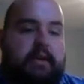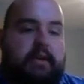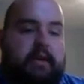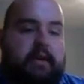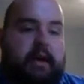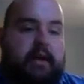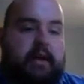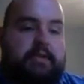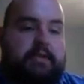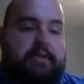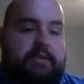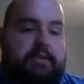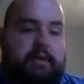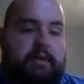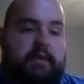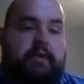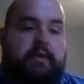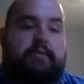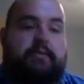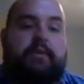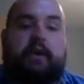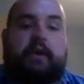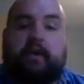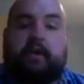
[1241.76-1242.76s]
Concert
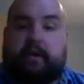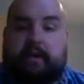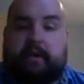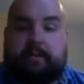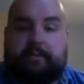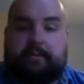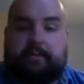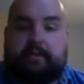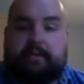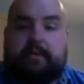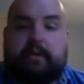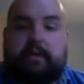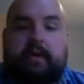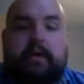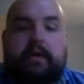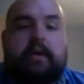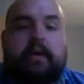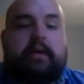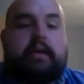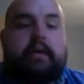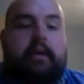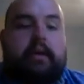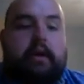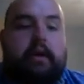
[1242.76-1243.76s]
of Europe.
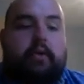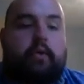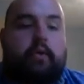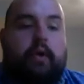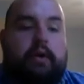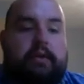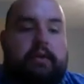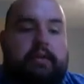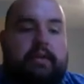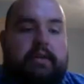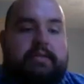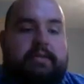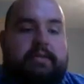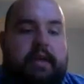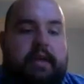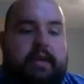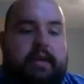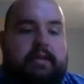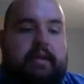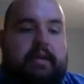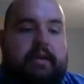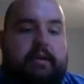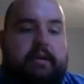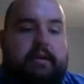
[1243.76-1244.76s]
According to this
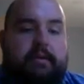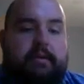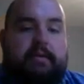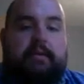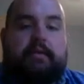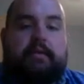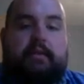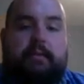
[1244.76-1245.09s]
idea,